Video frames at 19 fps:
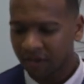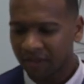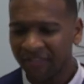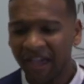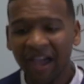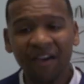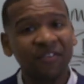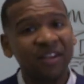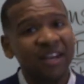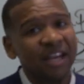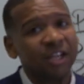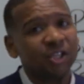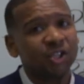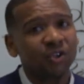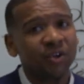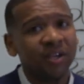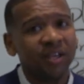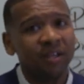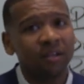They have an
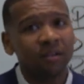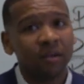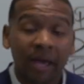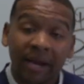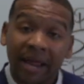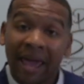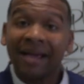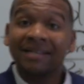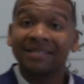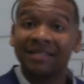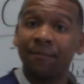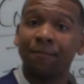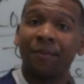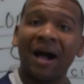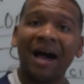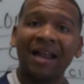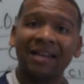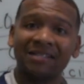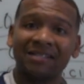entry and exit
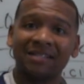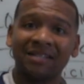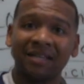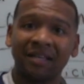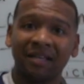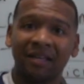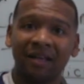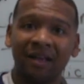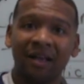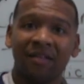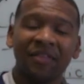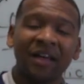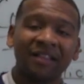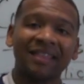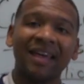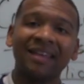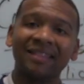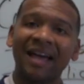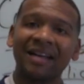policy
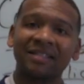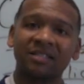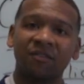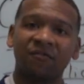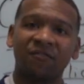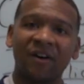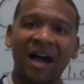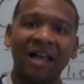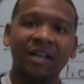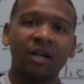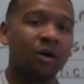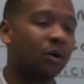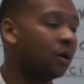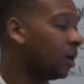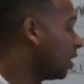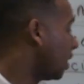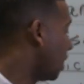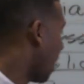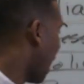that they like to
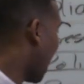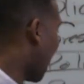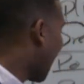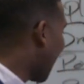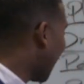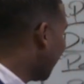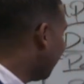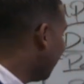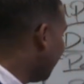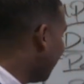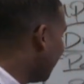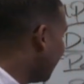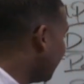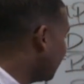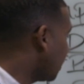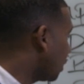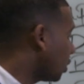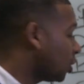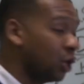follow. I
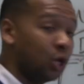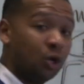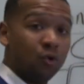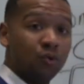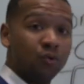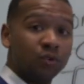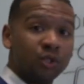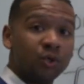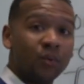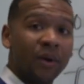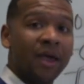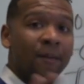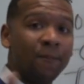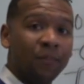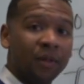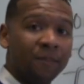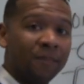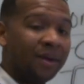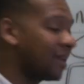need you to
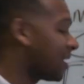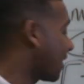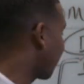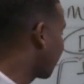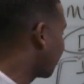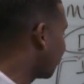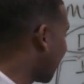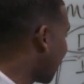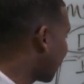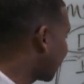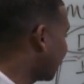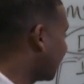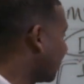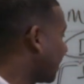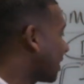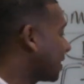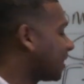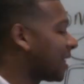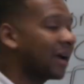implement a clock in
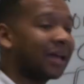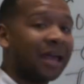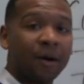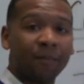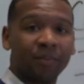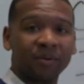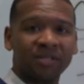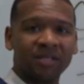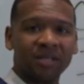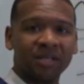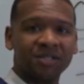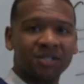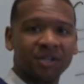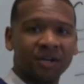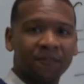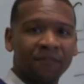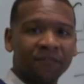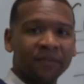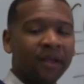and clock out
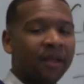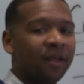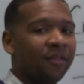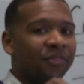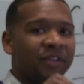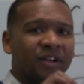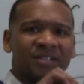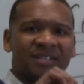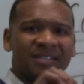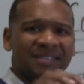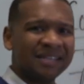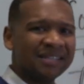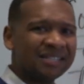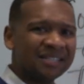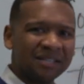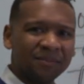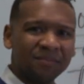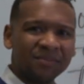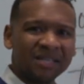procedure. There's
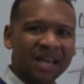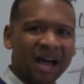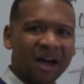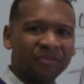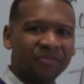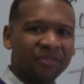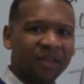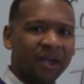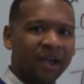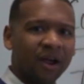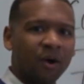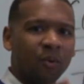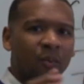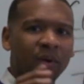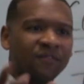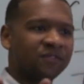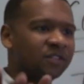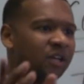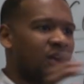systems out there
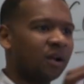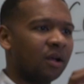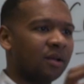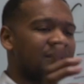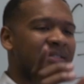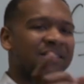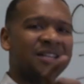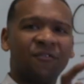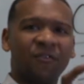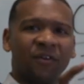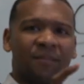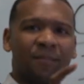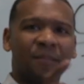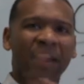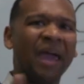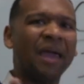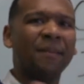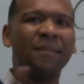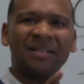with different
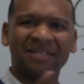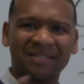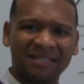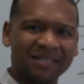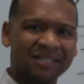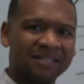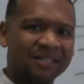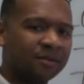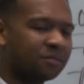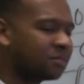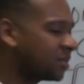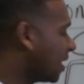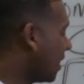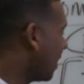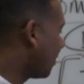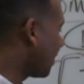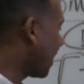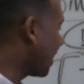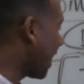payment systems
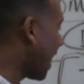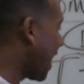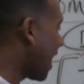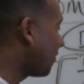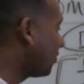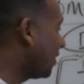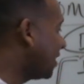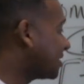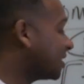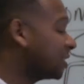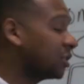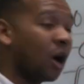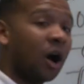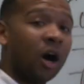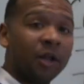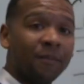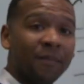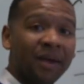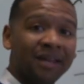that have these as
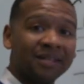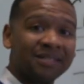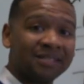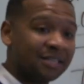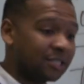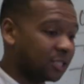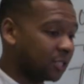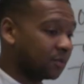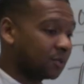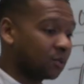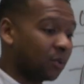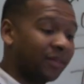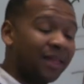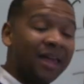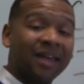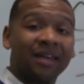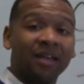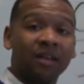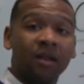automated systems where
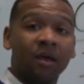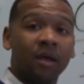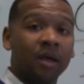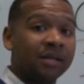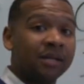they can